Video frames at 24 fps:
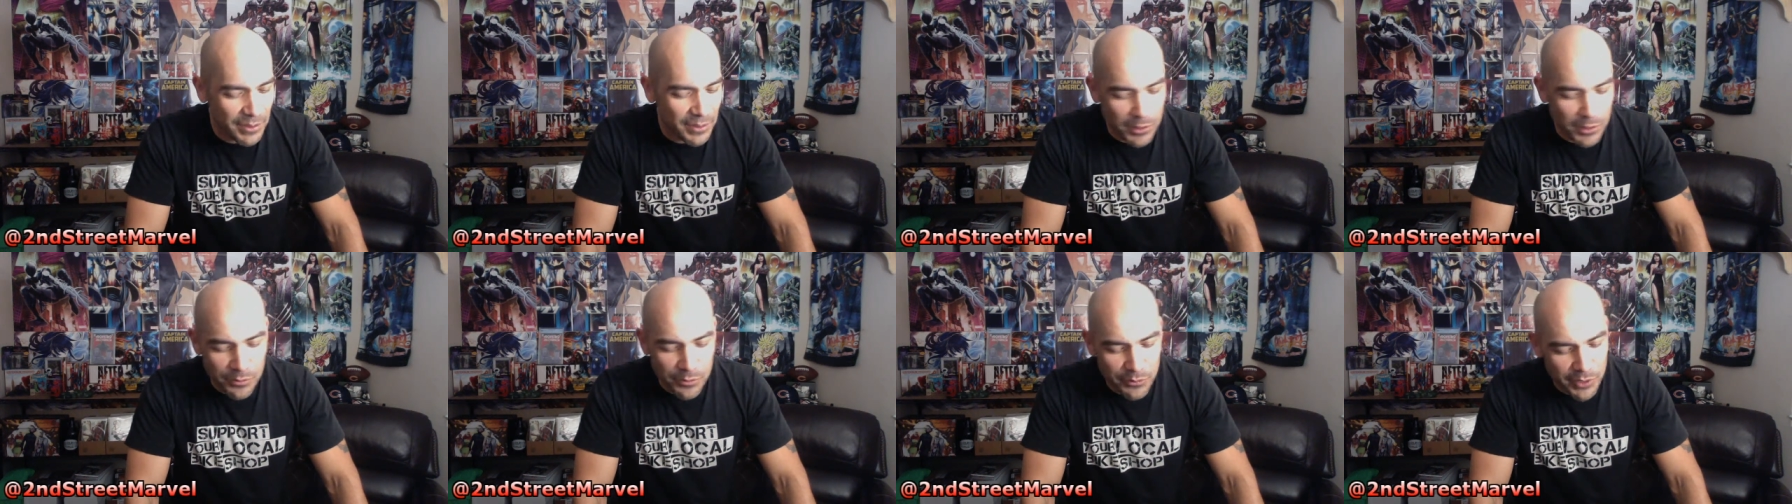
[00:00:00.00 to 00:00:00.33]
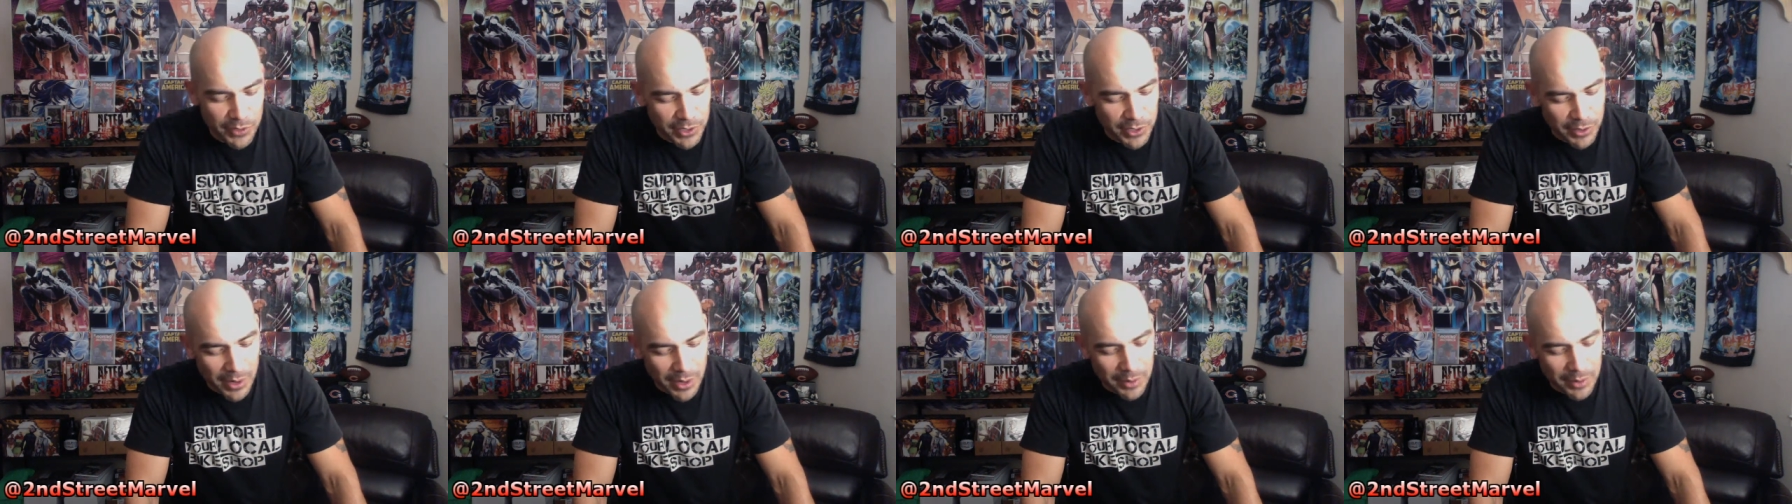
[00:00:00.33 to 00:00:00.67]
you can
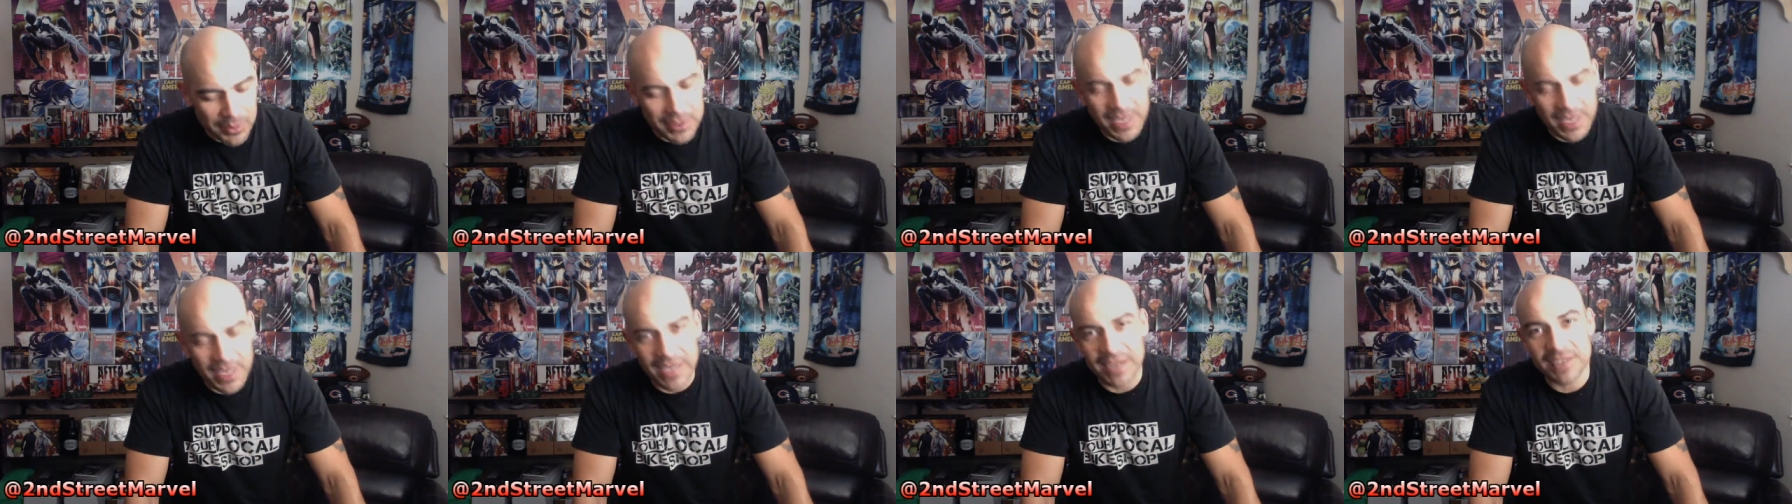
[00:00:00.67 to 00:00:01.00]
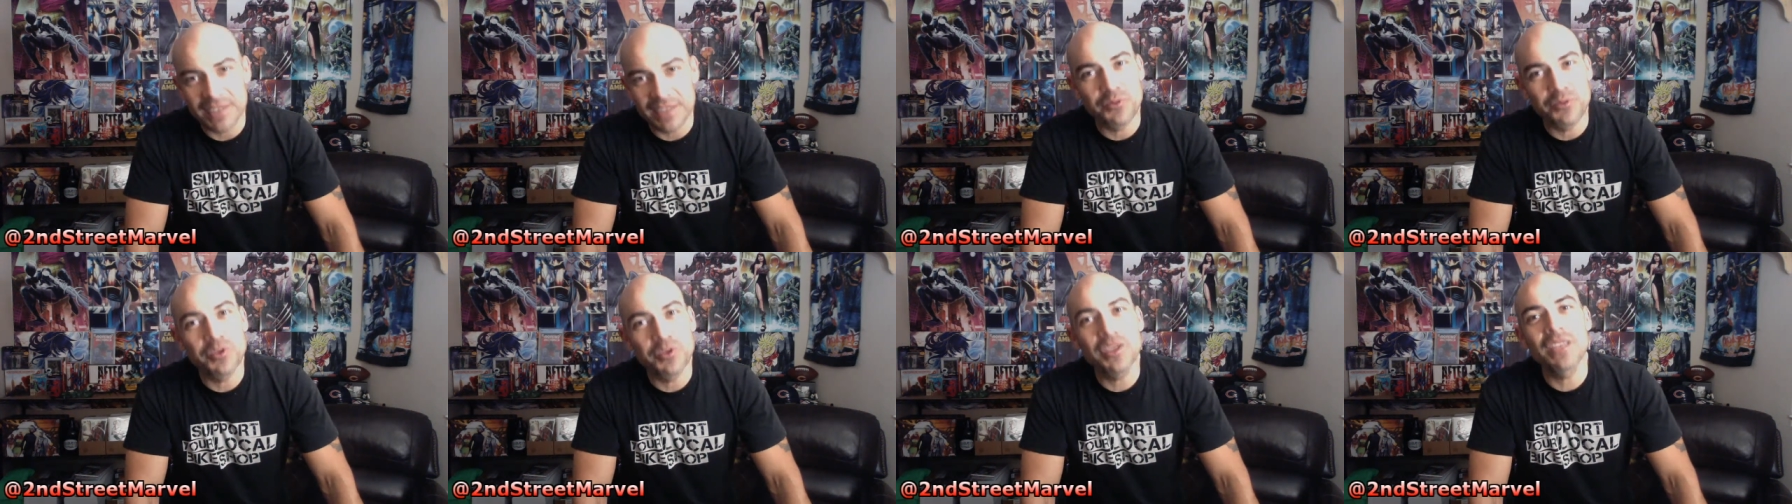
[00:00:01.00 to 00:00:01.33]
figure out what that is,
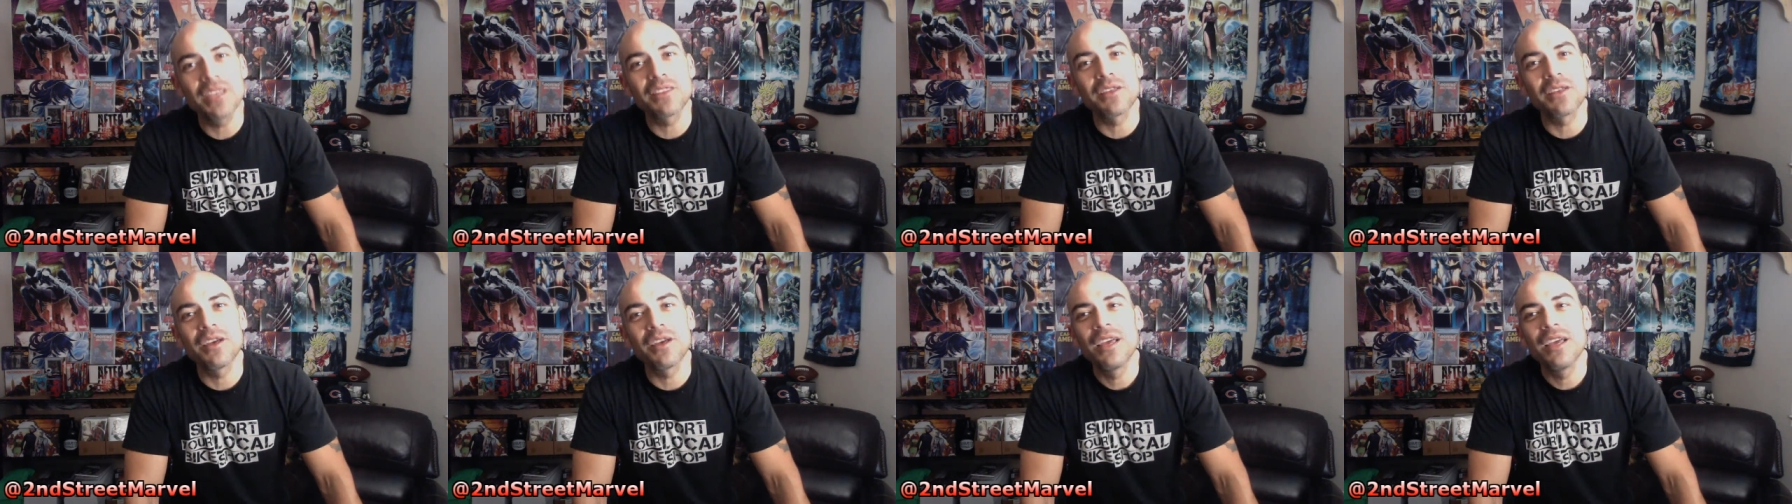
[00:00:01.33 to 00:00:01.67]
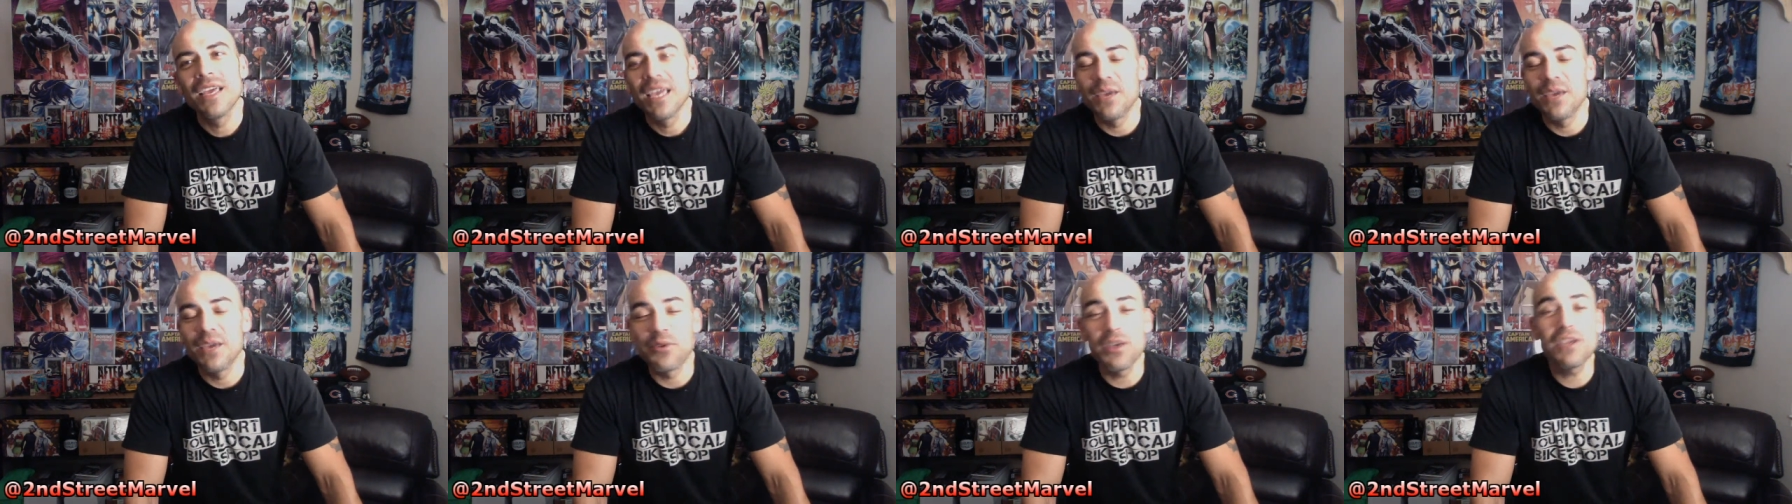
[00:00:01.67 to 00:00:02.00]
if
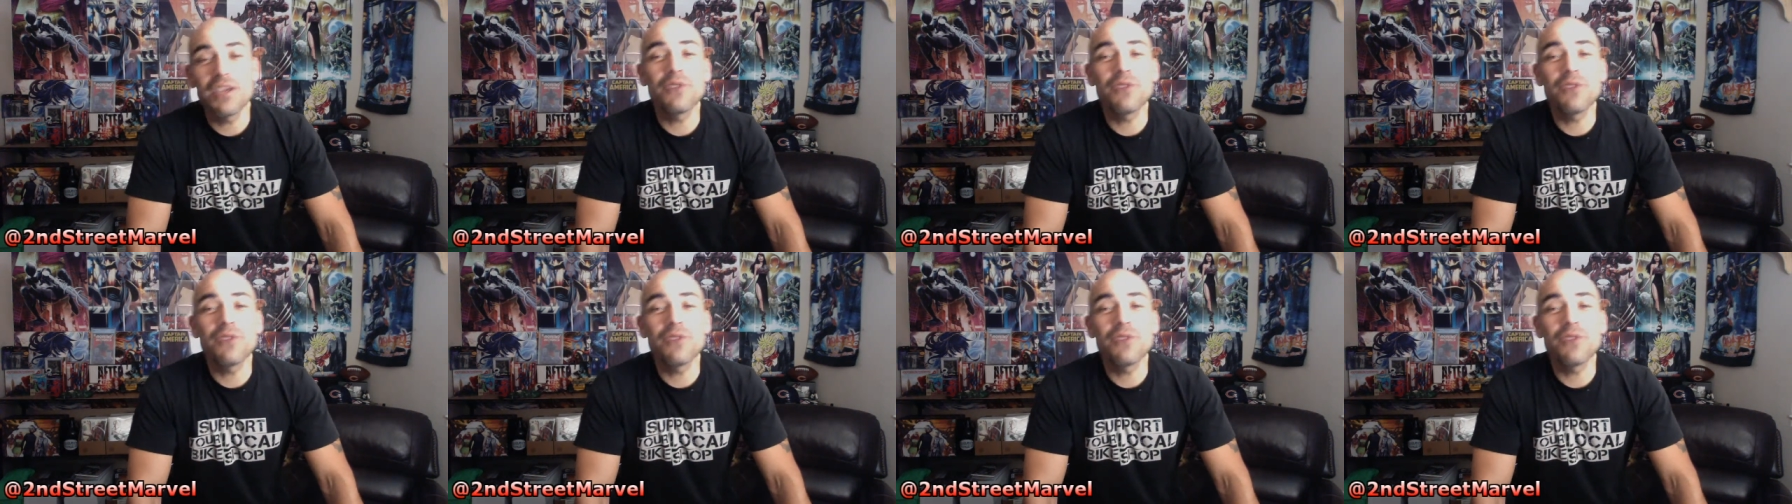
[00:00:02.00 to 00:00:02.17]
he